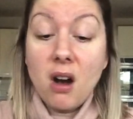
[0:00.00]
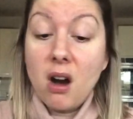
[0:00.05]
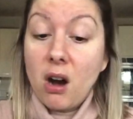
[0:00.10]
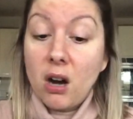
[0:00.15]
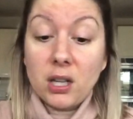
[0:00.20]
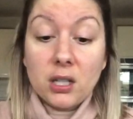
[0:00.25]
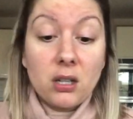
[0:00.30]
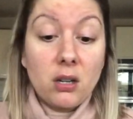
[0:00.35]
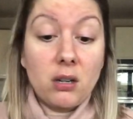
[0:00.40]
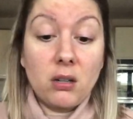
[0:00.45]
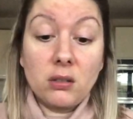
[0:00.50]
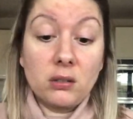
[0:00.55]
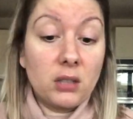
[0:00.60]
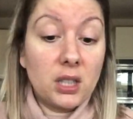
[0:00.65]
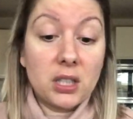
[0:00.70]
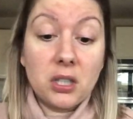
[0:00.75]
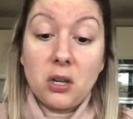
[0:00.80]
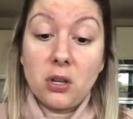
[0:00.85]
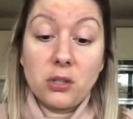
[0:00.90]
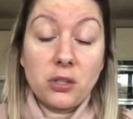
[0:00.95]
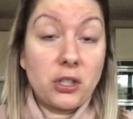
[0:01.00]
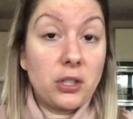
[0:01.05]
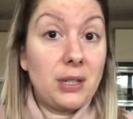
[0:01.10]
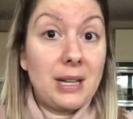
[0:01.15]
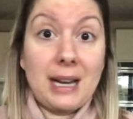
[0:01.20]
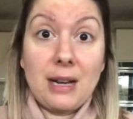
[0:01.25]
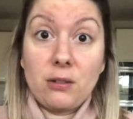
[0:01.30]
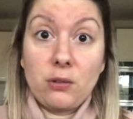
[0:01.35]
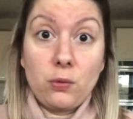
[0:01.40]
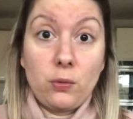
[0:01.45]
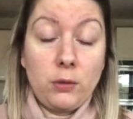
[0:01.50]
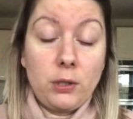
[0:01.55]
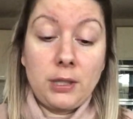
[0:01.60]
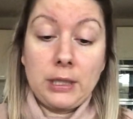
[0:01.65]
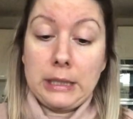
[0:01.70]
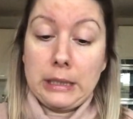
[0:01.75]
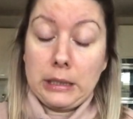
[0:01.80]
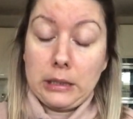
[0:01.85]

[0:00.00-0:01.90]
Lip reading: I can't do loud noises.